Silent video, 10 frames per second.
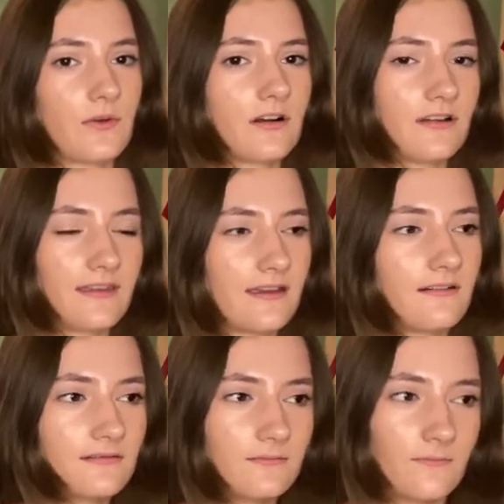work on
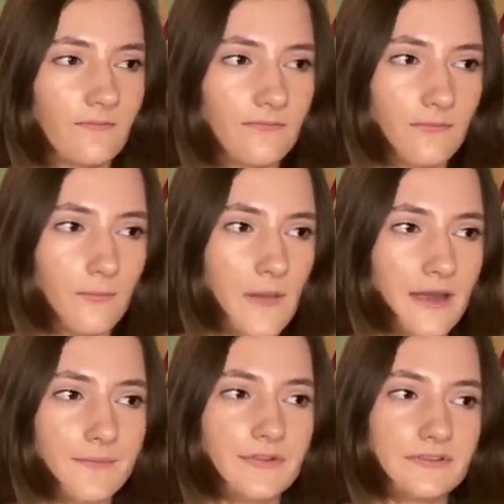like
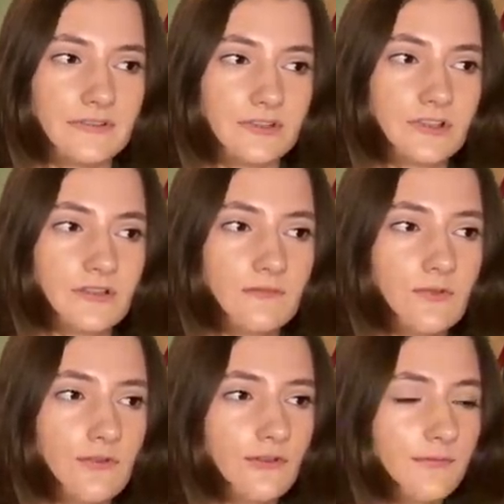my position
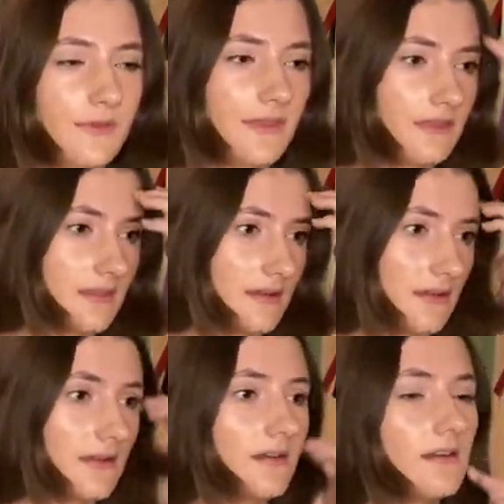more, but then
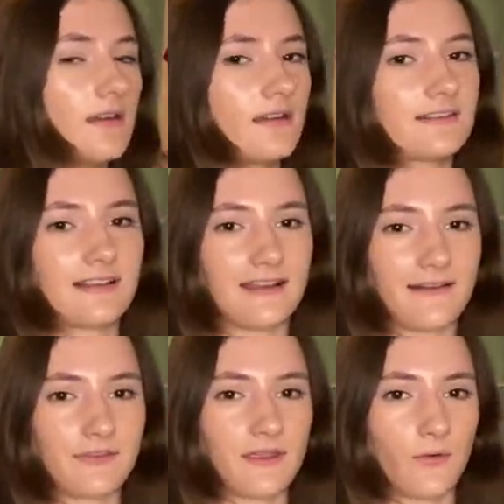like so I didn't
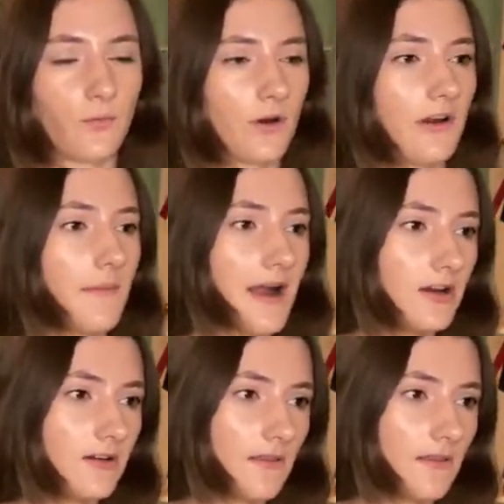have to like worry about